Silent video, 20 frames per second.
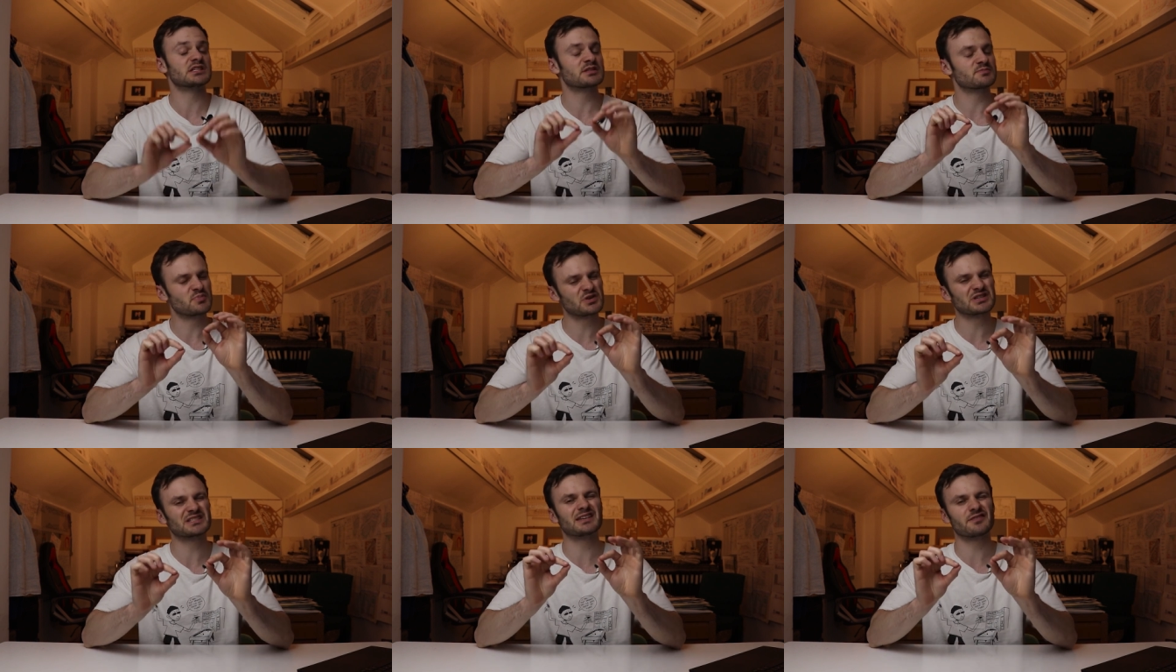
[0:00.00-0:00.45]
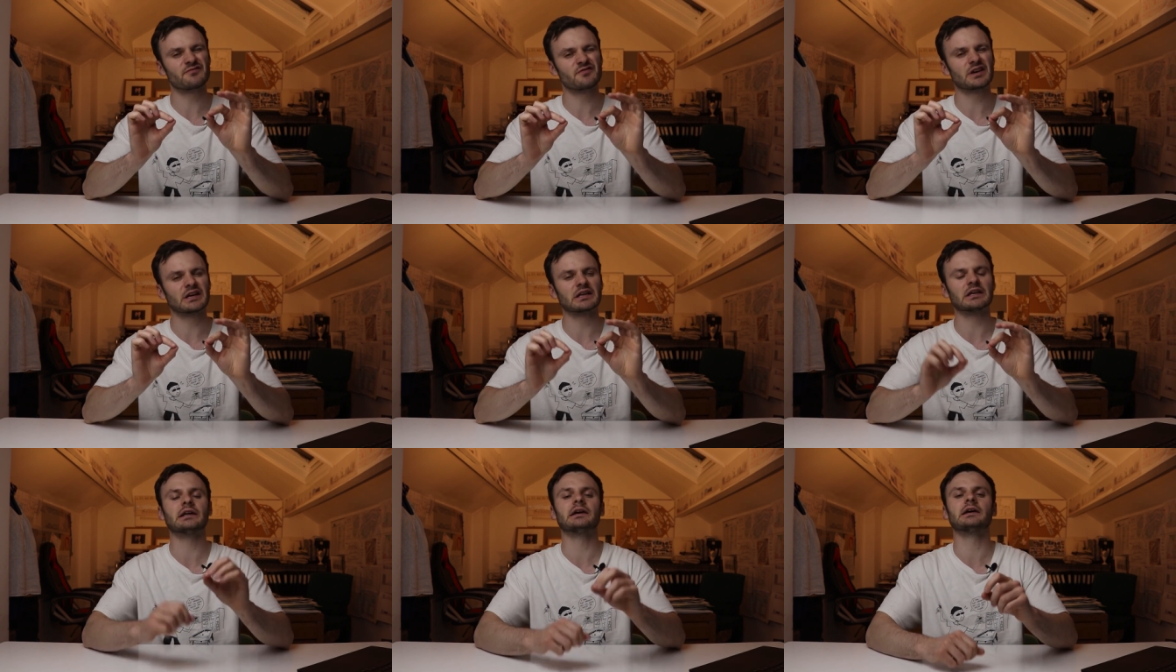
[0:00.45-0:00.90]

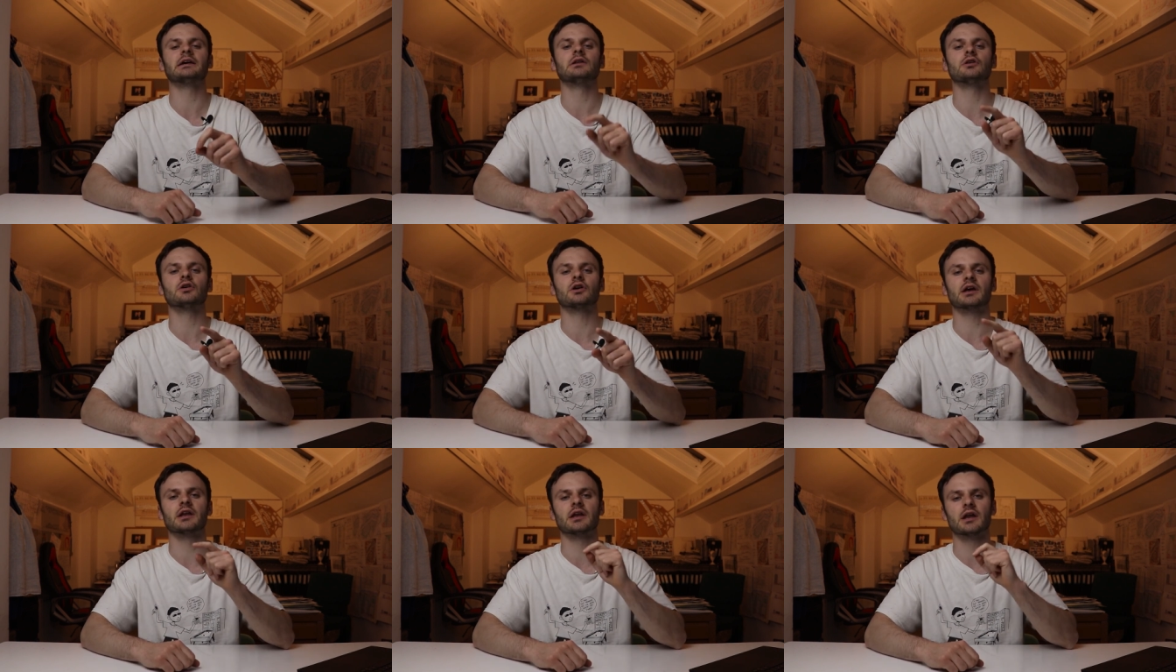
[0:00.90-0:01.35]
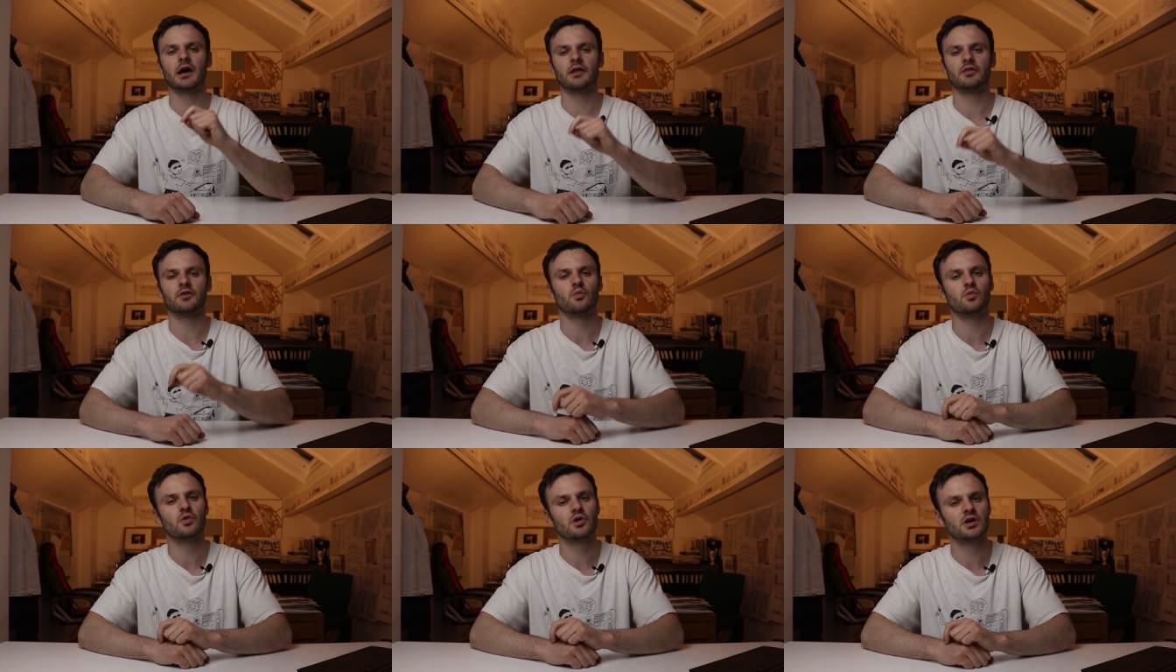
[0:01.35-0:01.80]
specifically looking
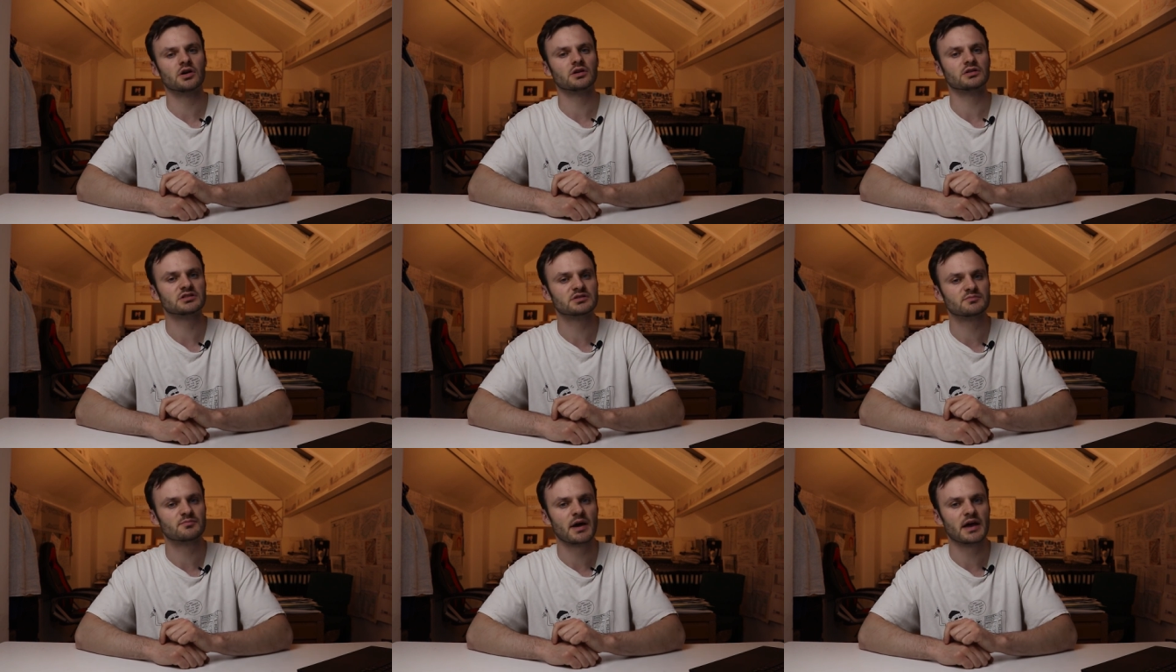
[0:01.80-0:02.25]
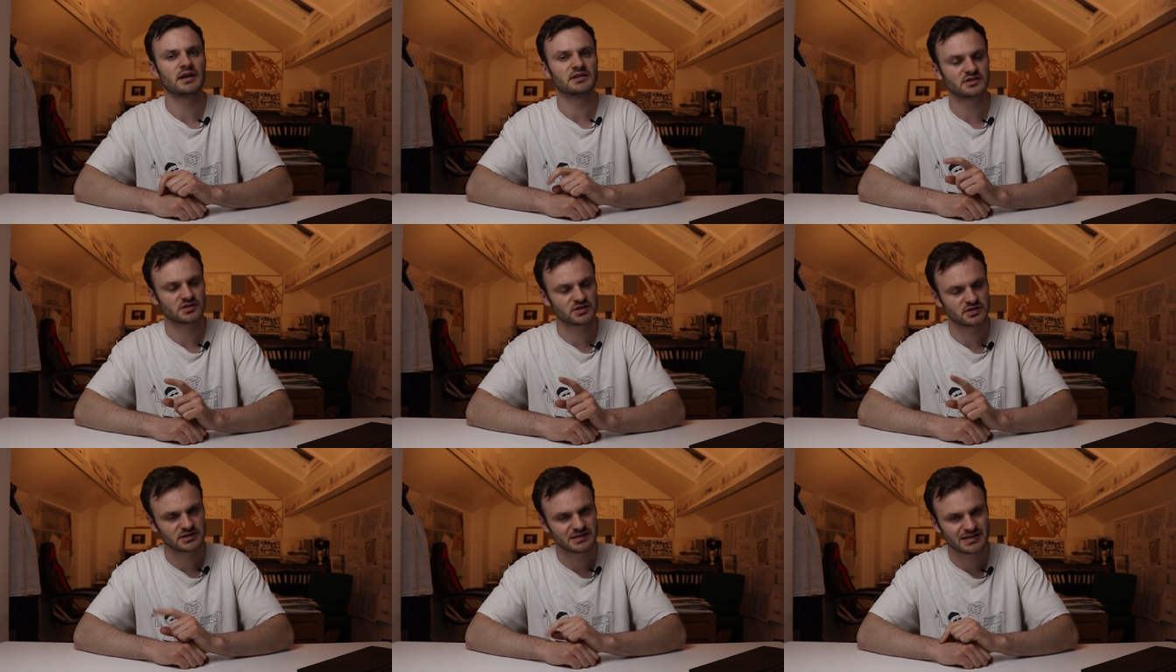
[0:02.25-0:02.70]
at the world's
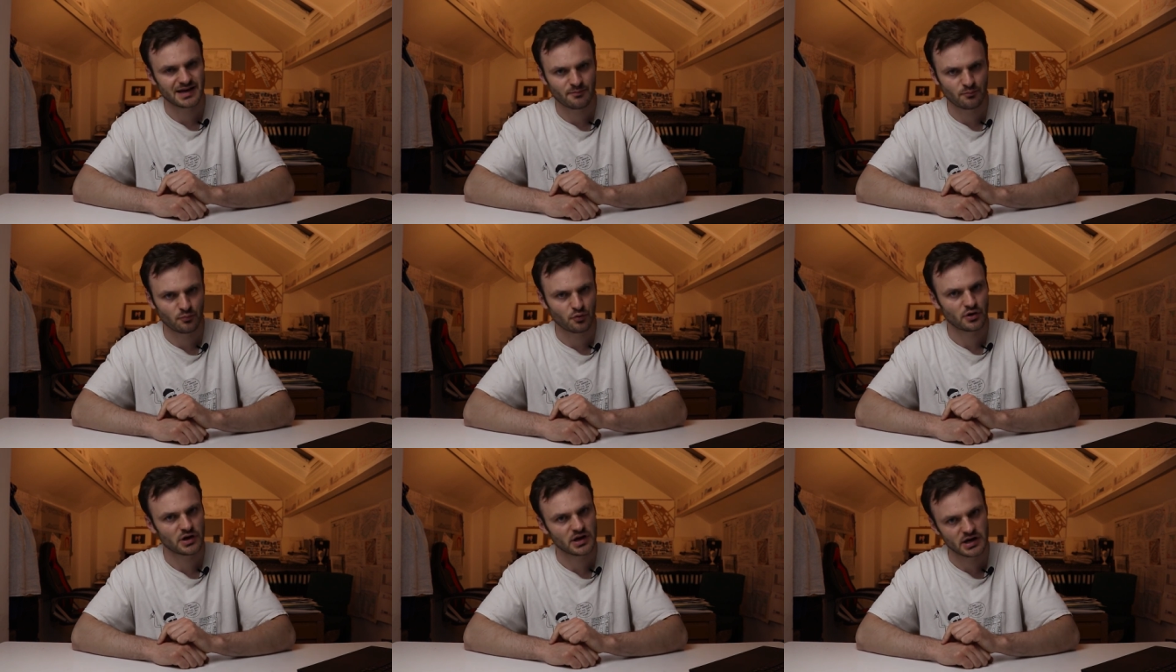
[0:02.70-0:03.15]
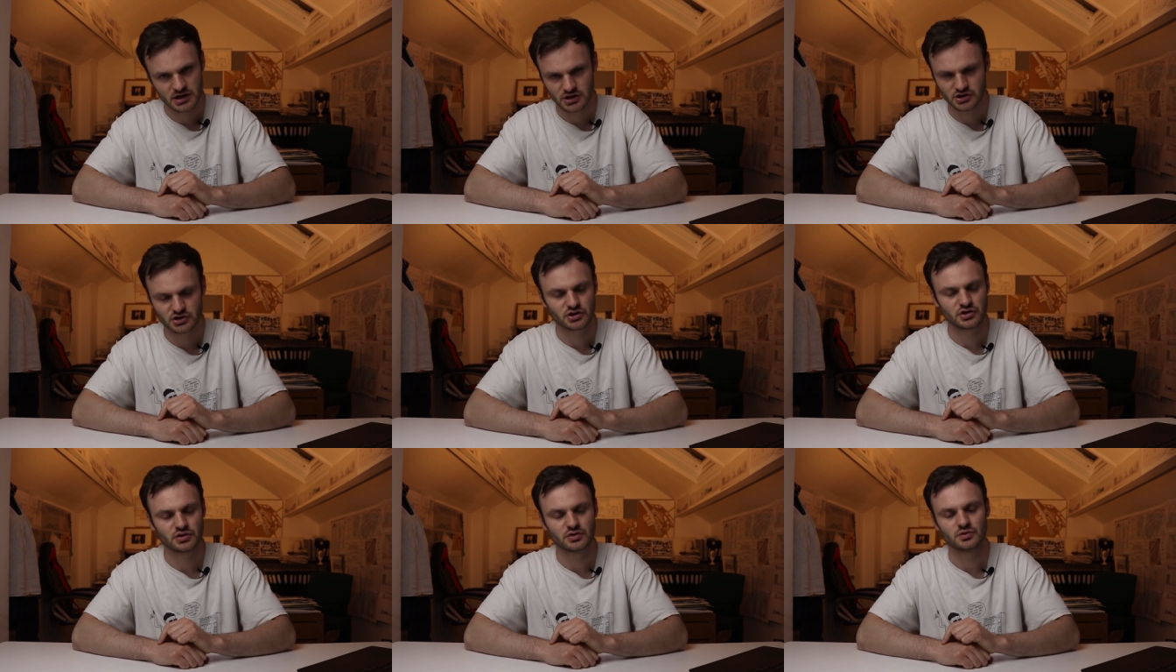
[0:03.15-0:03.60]
best contemporary
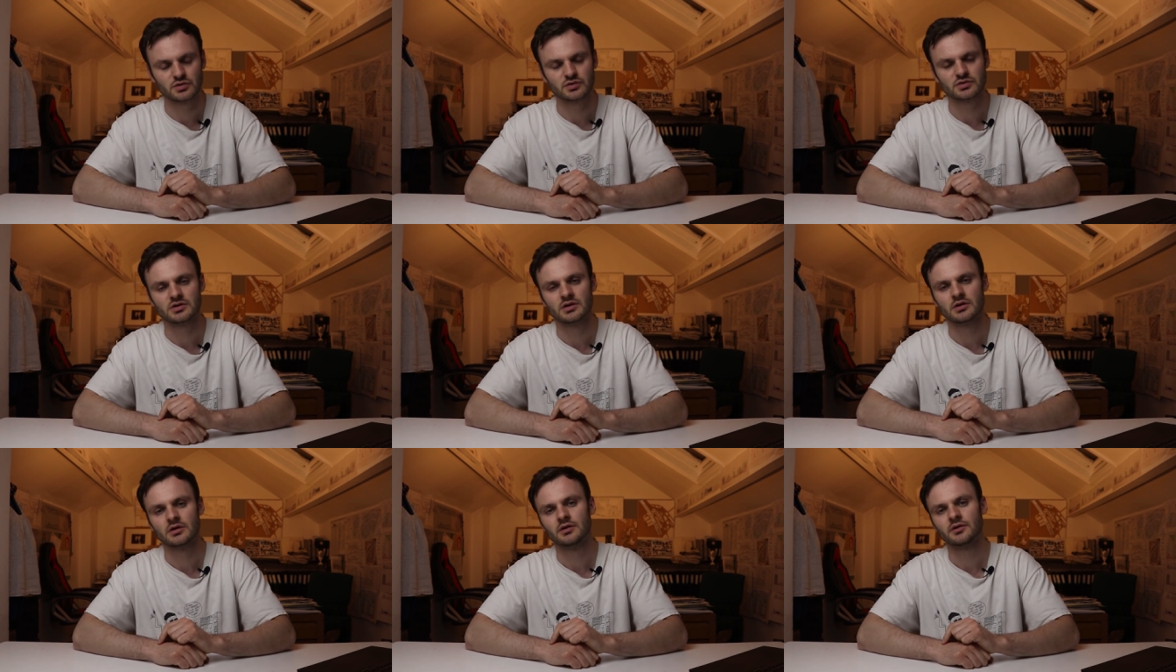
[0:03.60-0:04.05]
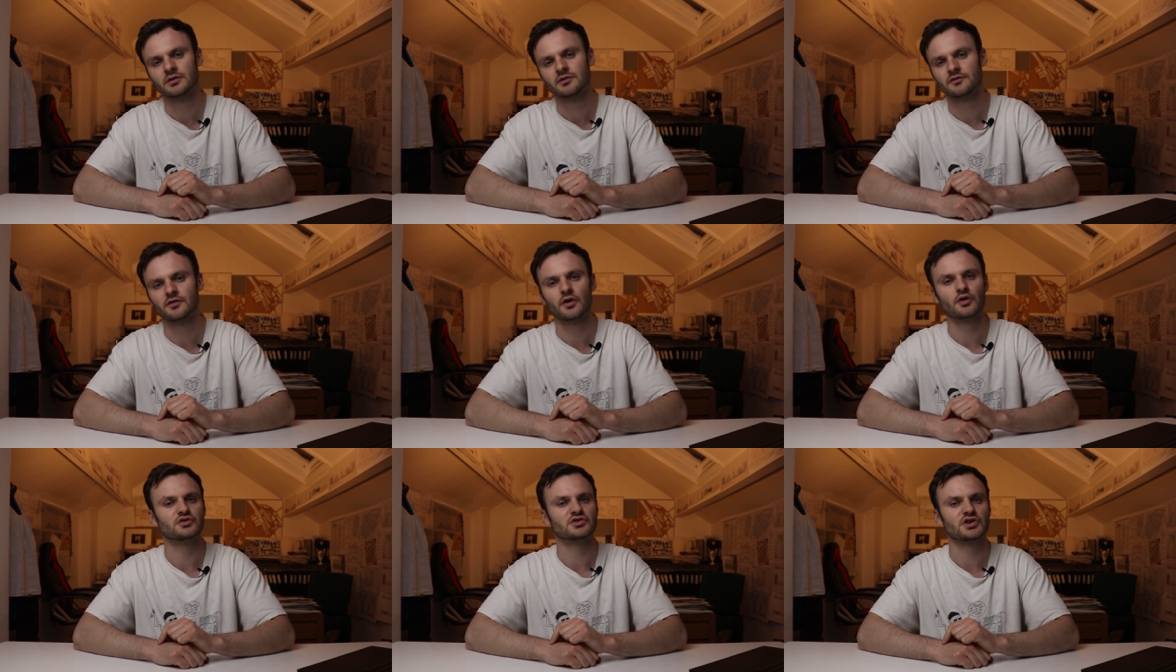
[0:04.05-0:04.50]
issues
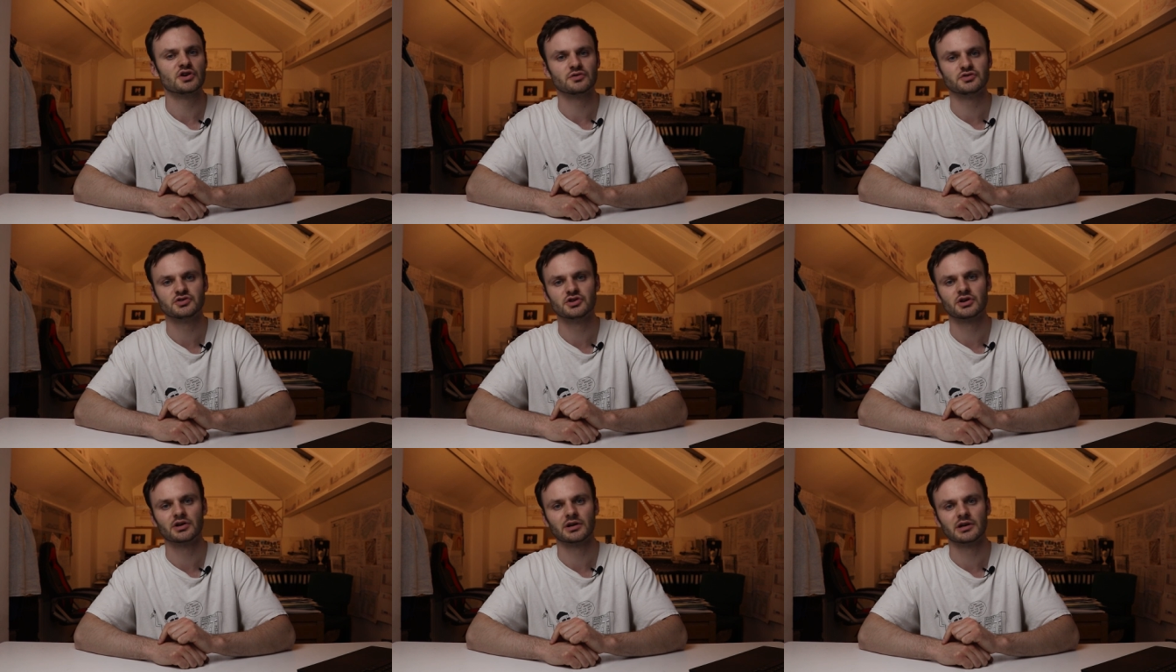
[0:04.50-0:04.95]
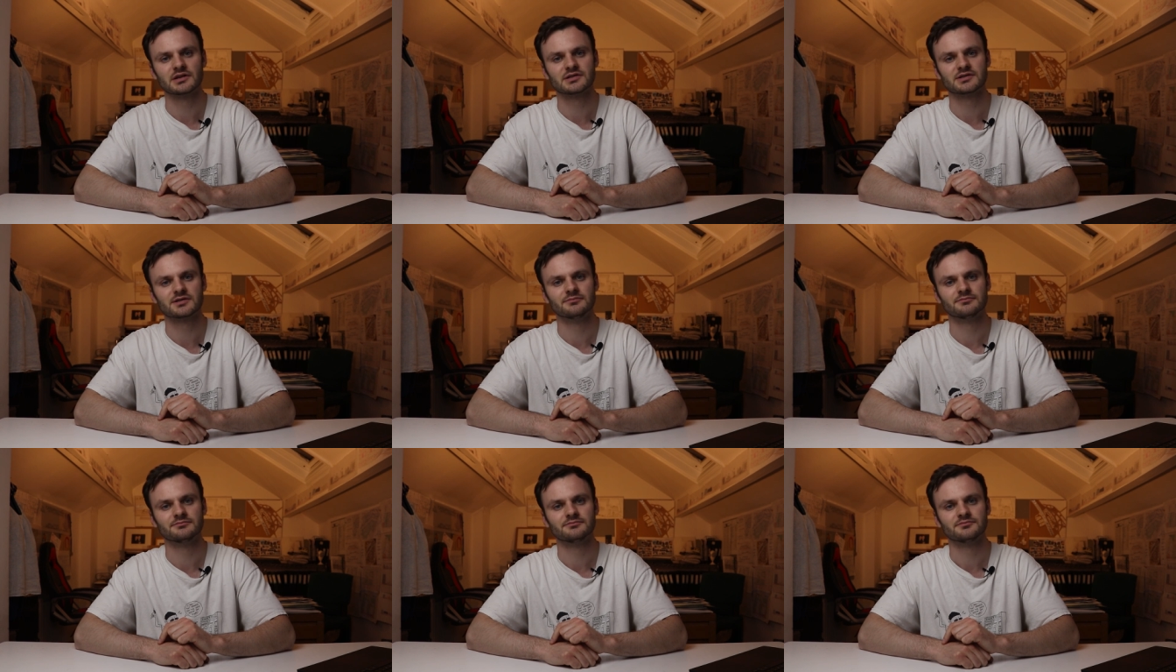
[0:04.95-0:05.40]

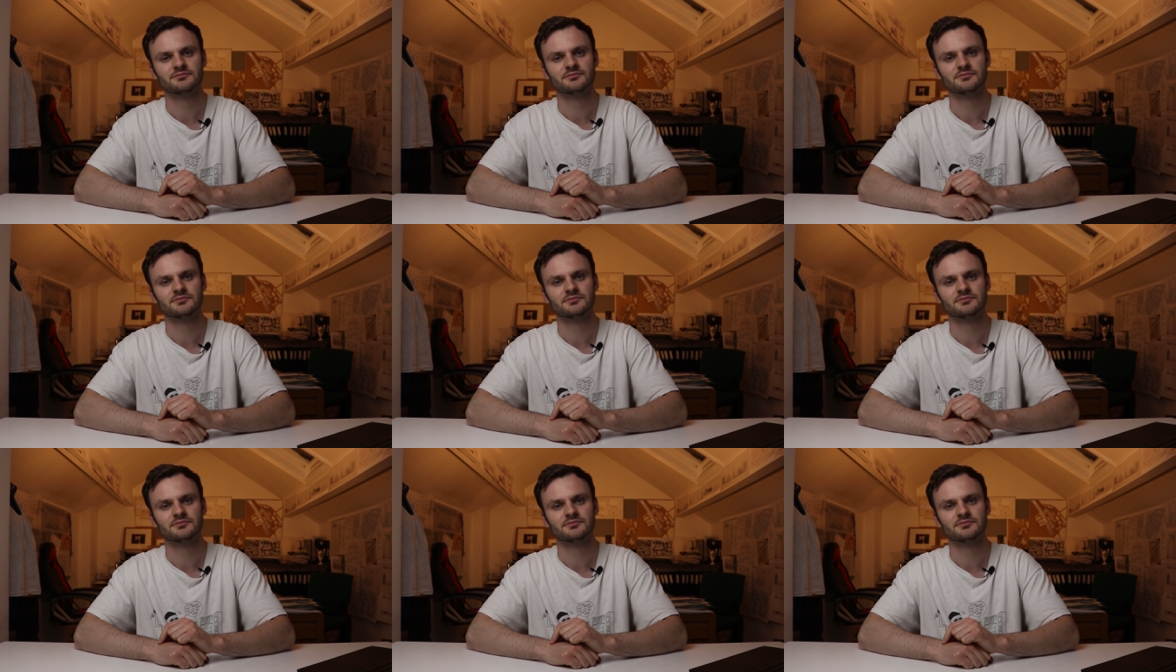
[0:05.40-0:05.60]
photojournalism.